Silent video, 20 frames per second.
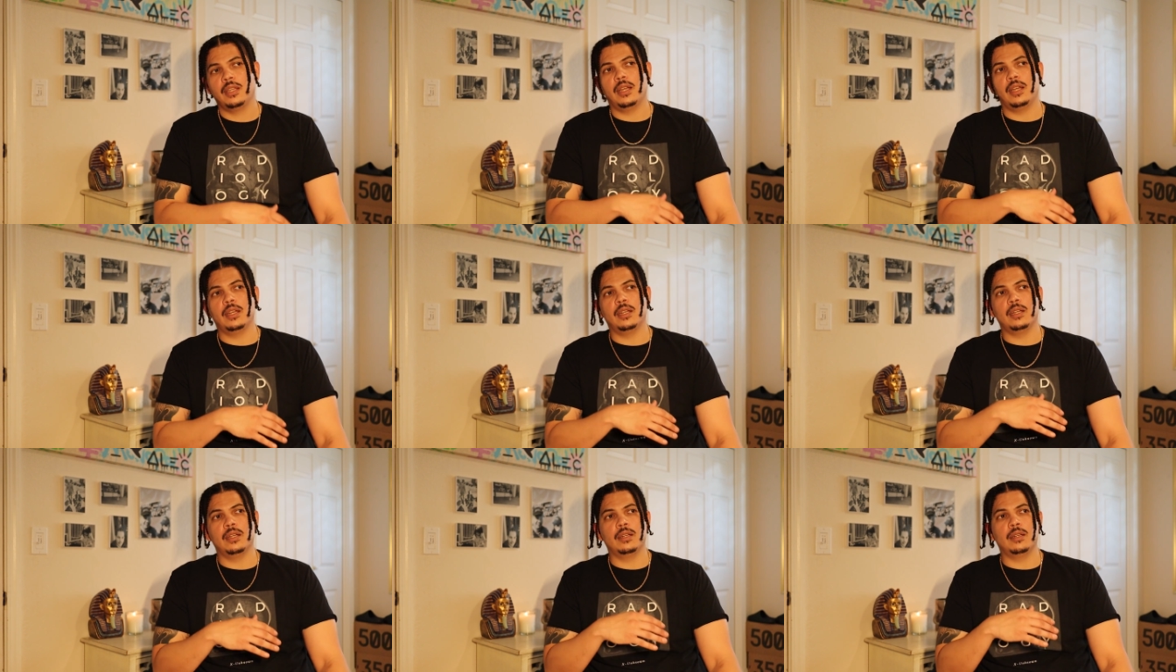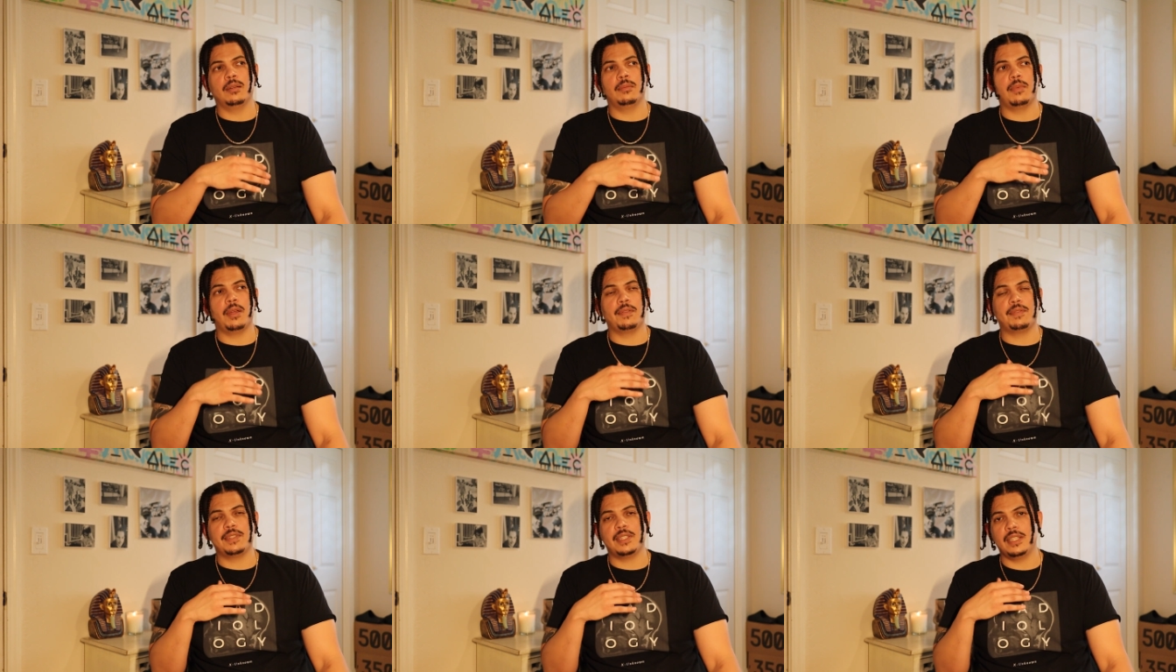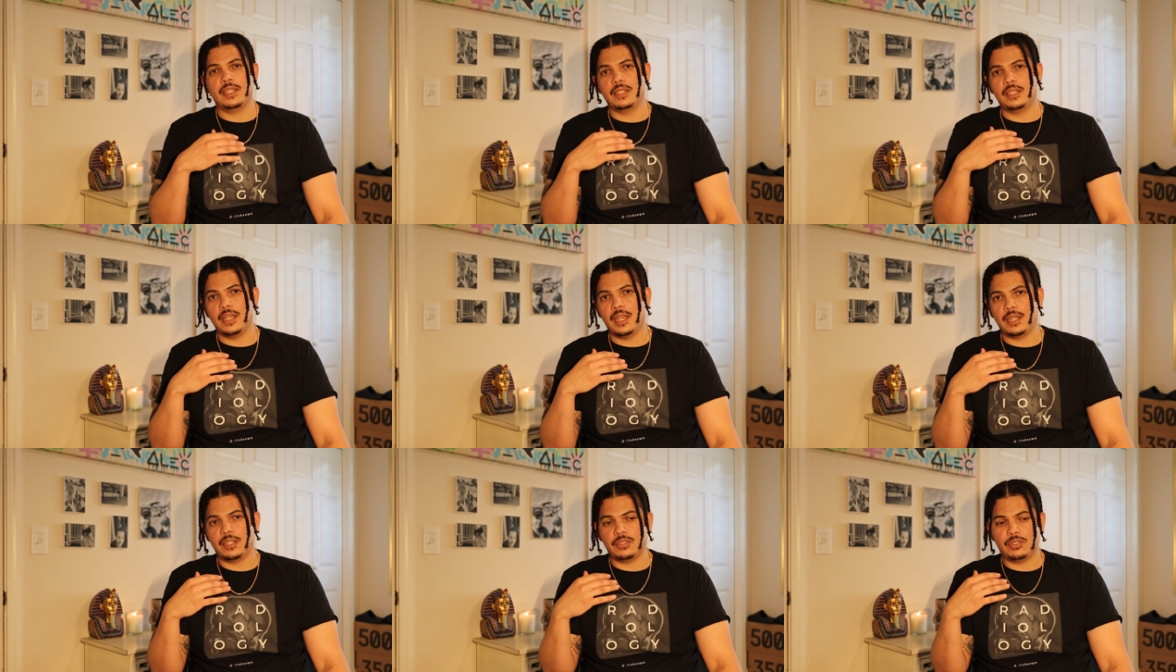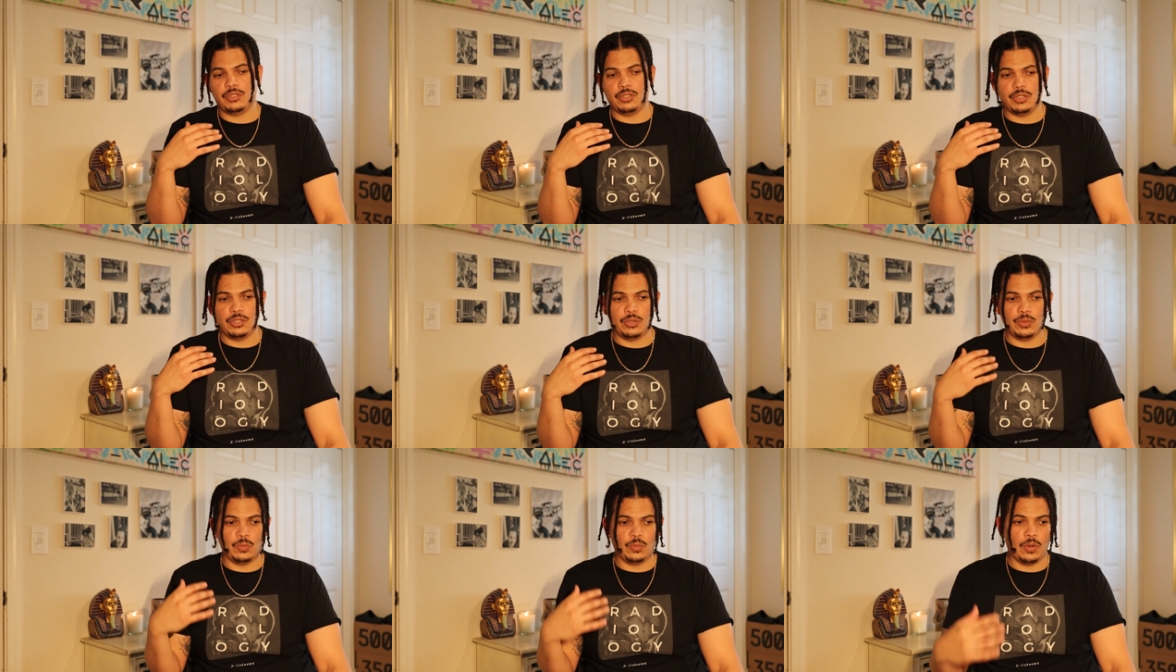I've seen techs
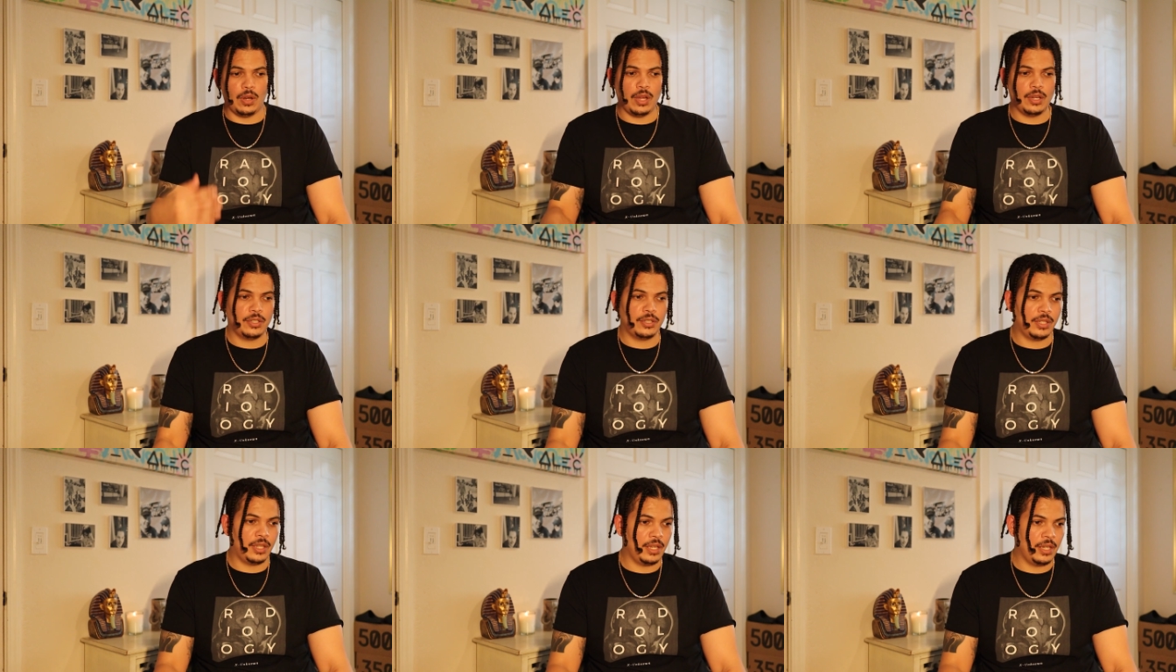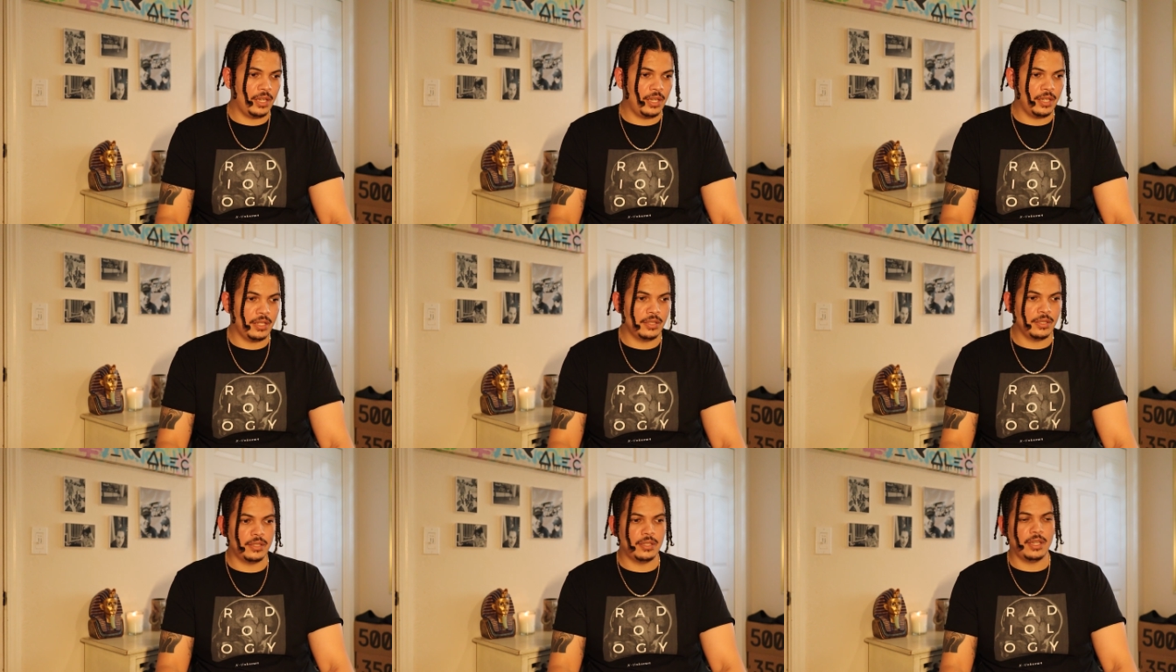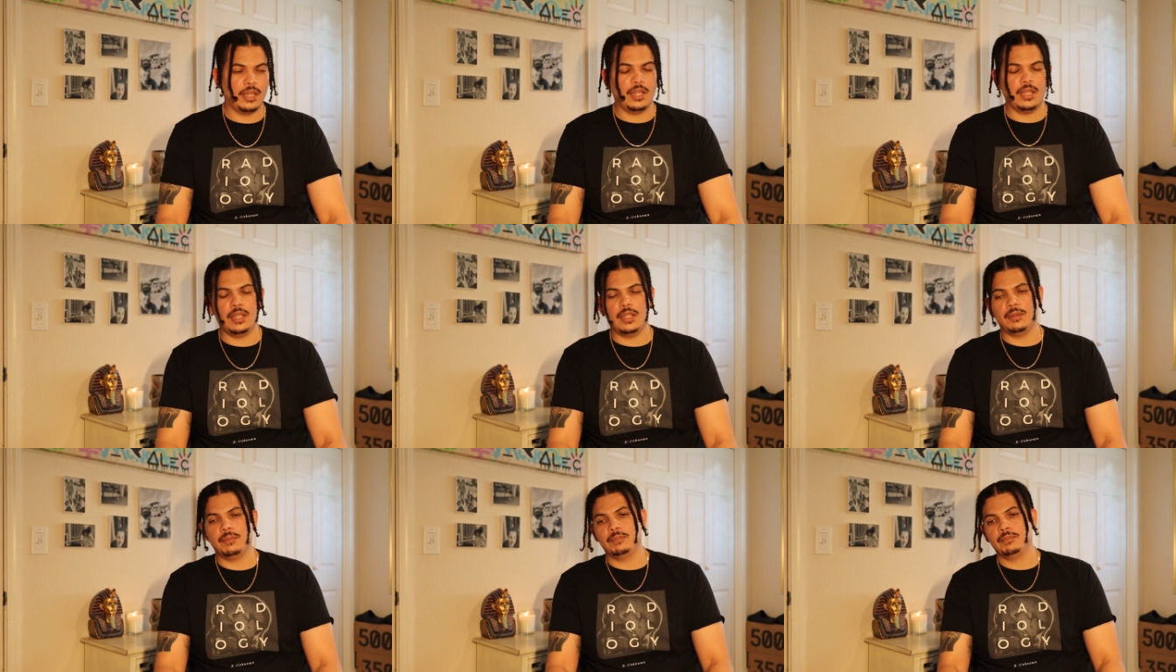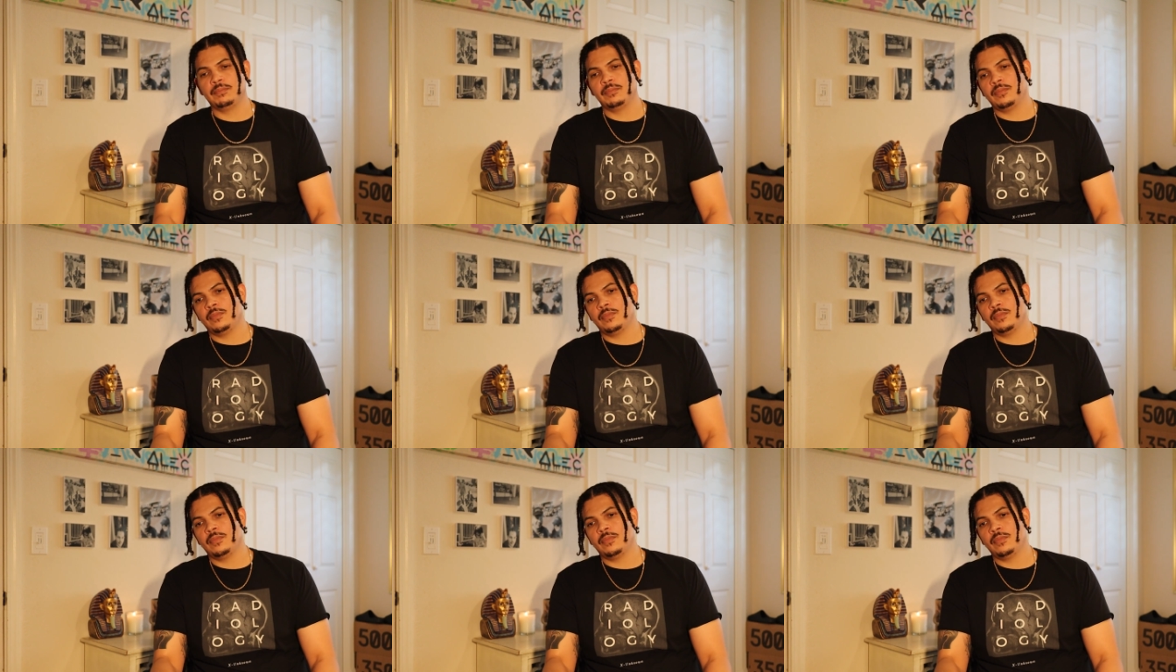just rush things, and